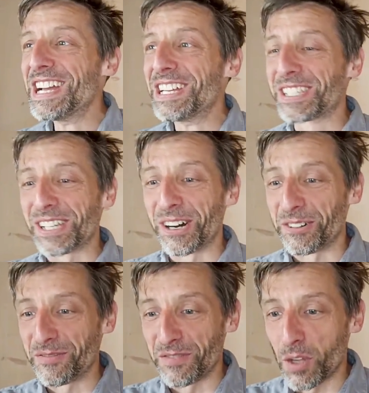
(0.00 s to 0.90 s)

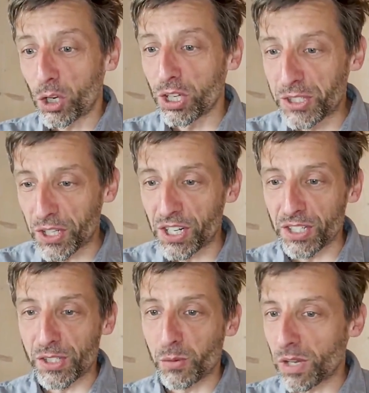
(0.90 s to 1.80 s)
So
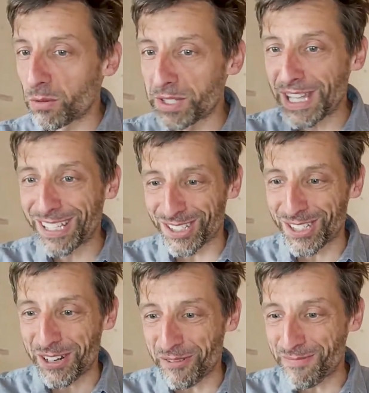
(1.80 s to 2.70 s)
concerns. We always like to
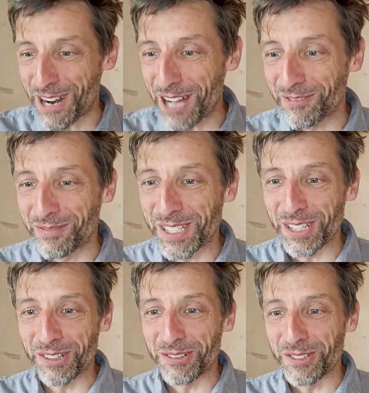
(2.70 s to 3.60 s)
start with problems.
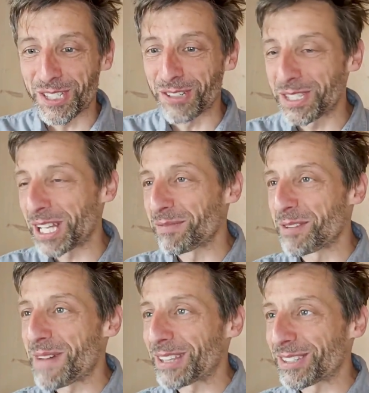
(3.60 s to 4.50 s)
So tell me
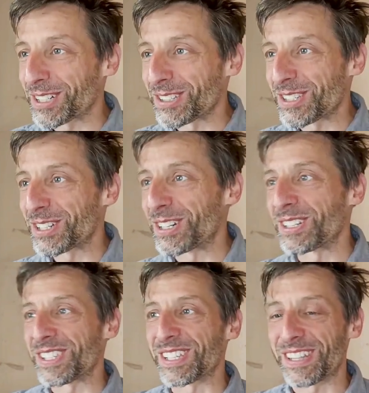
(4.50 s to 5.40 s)
about the
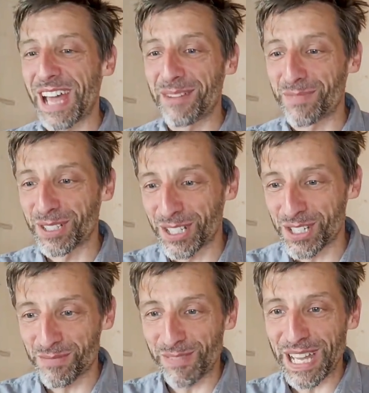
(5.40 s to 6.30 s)
concerns that
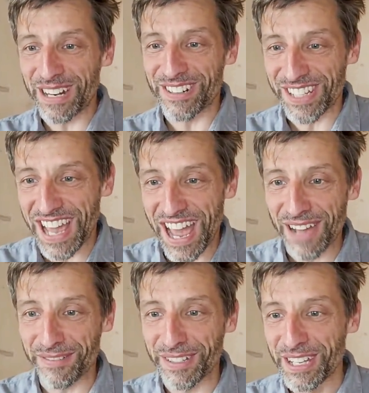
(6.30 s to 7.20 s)
production planners have.